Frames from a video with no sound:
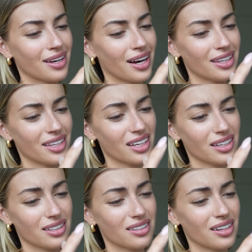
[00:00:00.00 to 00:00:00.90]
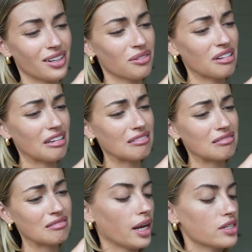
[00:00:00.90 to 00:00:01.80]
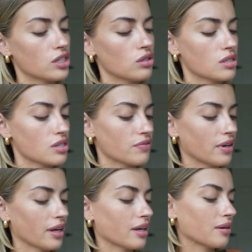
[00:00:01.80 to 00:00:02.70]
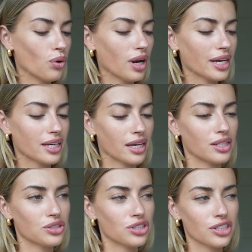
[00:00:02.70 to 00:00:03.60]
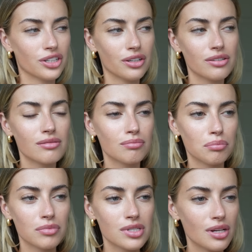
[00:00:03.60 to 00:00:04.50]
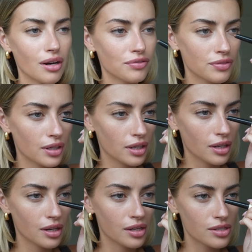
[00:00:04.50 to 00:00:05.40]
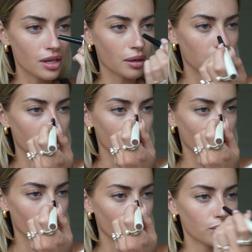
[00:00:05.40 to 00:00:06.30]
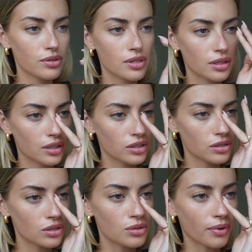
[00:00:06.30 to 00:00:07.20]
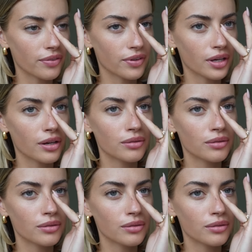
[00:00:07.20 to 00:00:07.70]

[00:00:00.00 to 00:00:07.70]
I think, I don't know. I like to use this for like more like intricate stuff. So like my nose, and I just use my finger.